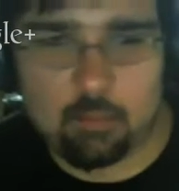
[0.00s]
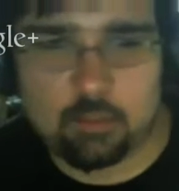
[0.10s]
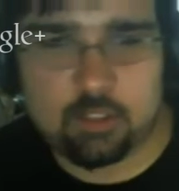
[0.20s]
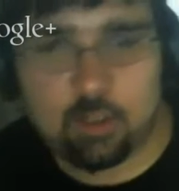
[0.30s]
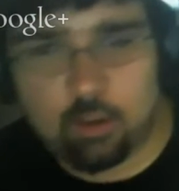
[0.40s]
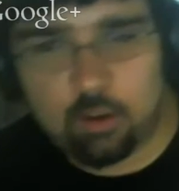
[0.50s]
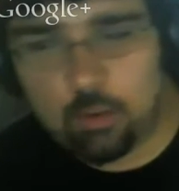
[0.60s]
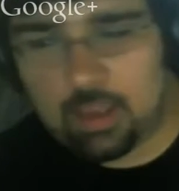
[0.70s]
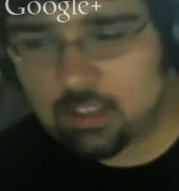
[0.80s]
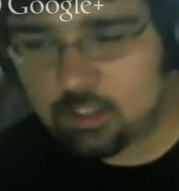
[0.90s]
So
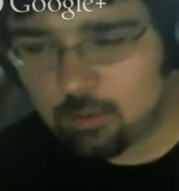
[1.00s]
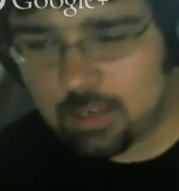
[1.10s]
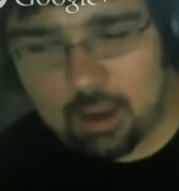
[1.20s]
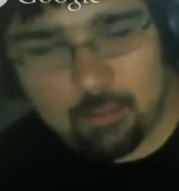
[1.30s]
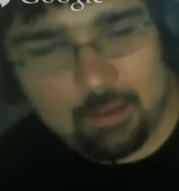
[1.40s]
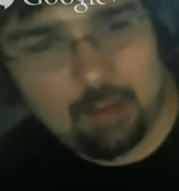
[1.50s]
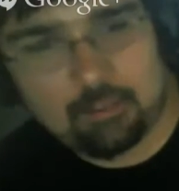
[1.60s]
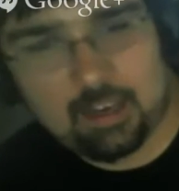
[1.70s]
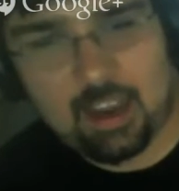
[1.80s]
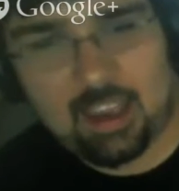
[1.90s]
we got Sony coming
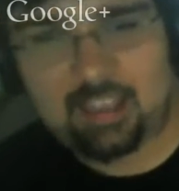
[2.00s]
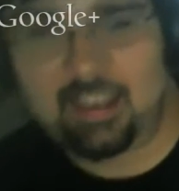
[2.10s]
up tonight,